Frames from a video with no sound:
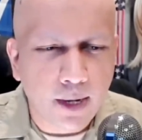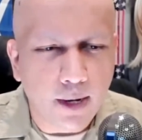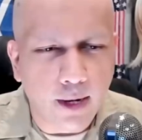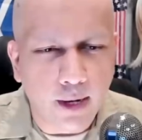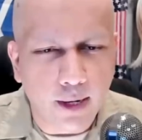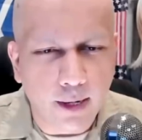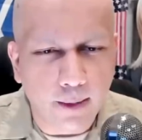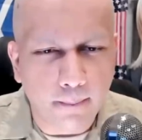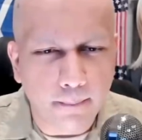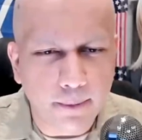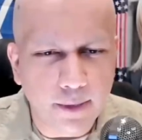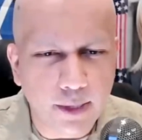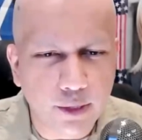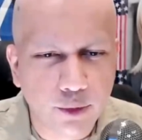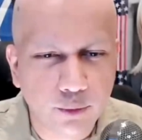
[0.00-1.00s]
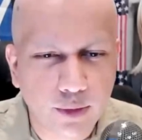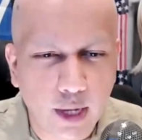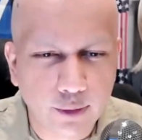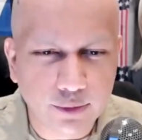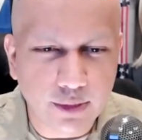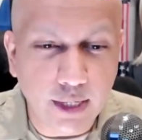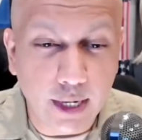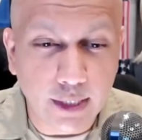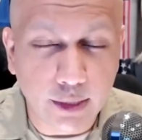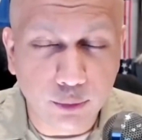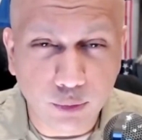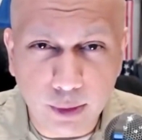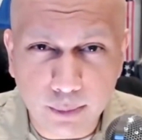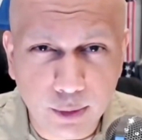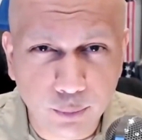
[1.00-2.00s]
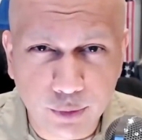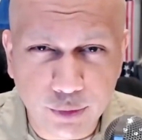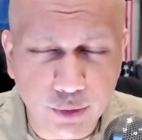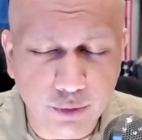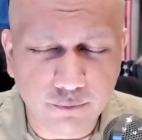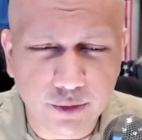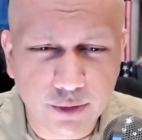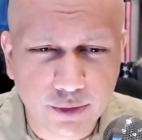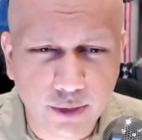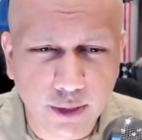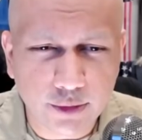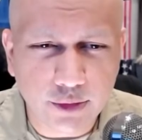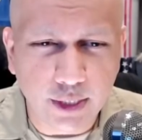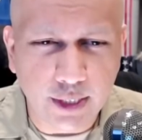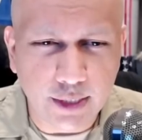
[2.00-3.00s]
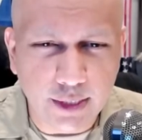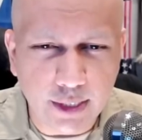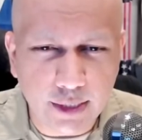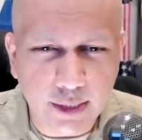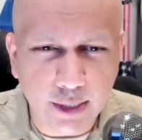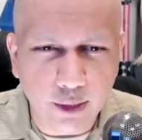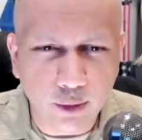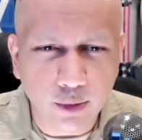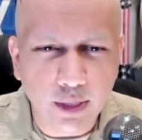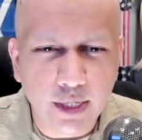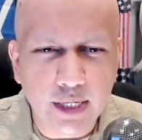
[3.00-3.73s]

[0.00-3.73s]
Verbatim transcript: the 2009 agreement, which we've discussed in detail.